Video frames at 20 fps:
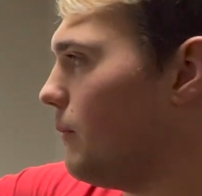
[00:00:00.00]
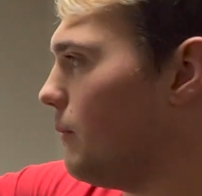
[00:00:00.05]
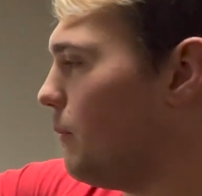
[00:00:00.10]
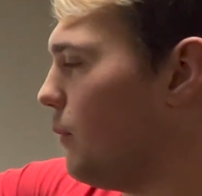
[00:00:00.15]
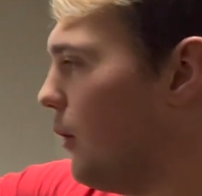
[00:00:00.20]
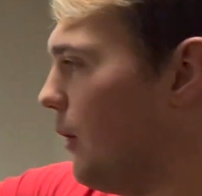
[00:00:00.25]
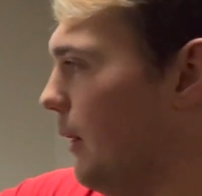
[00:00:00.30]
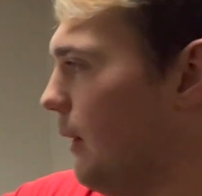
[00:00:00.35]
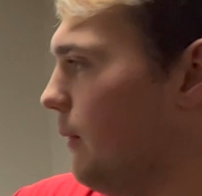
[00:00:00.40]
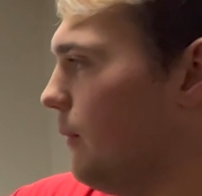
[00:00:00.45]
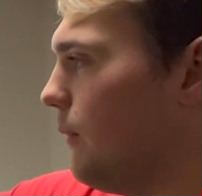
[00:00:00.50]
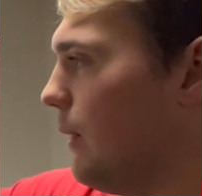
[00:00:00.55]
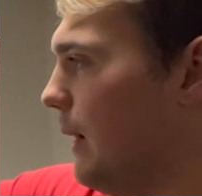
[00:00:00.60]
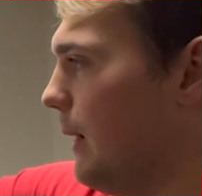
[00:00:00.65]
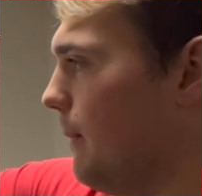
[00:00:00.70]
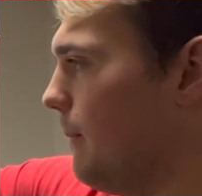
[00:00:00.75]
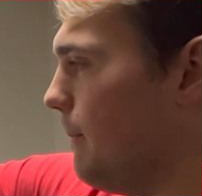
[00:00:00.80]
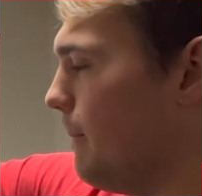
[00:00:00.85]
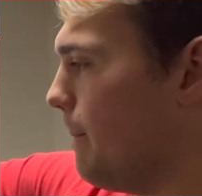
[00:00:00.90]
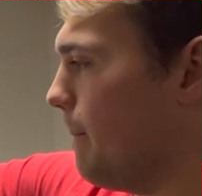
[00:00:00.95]
put,
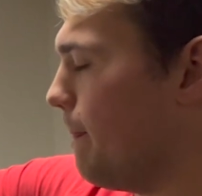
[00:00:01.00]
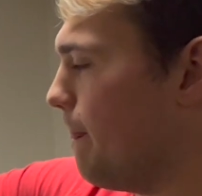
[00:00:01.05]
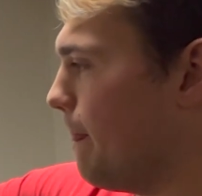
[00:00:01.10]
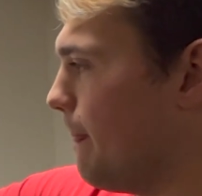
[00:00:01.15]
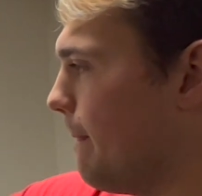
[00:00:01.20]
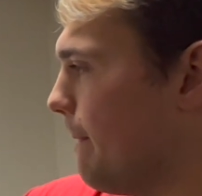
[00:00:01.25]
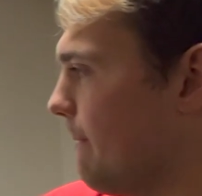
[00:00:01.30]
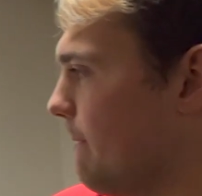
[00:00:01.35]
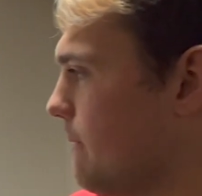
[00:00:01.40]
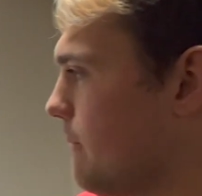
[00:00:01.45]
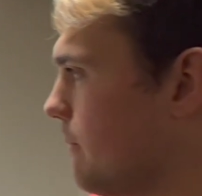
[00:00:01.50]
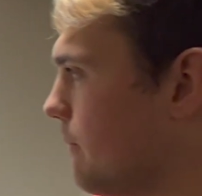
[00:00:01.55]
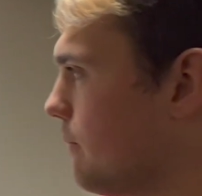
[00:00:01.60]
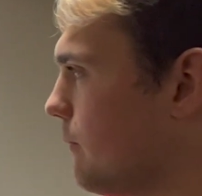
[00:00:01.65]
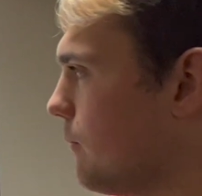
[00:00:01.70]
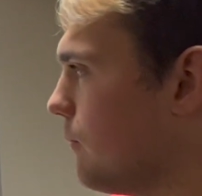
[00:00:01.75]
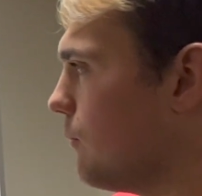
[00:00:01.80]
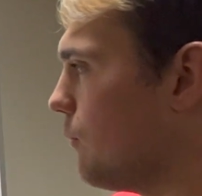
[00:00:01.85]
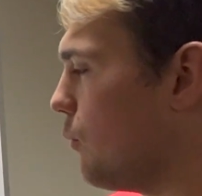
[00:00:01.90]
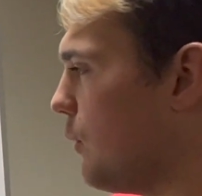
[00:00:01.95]
right?
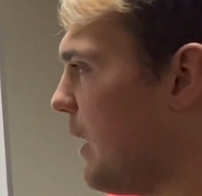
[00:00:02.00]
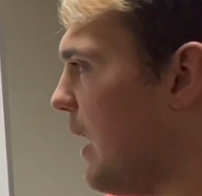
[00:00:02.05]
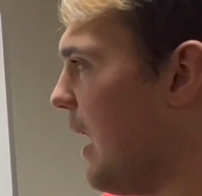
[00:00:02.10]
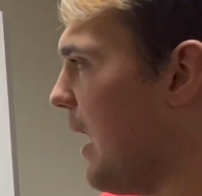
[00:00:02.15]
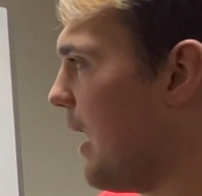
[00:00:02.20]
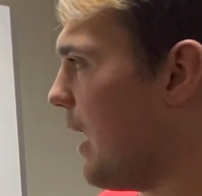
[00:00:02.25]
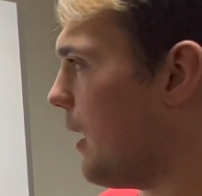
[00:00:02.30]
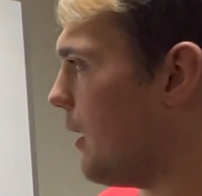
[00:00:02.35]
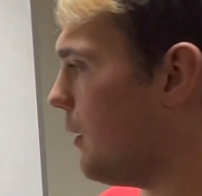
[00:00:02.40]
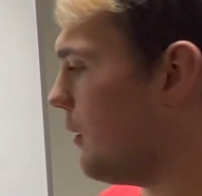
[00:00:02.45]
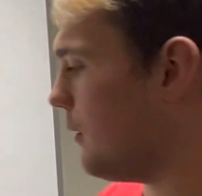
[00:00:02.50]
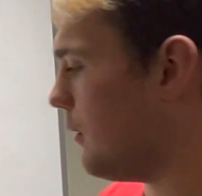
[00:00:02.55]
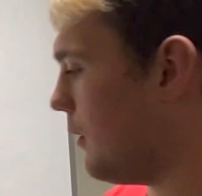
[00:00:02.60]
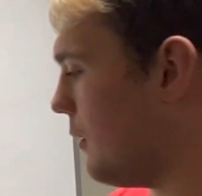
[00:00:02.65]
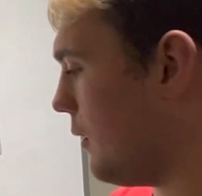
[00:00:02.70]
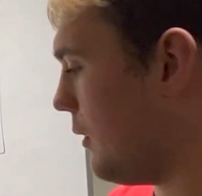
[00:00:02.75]
We had,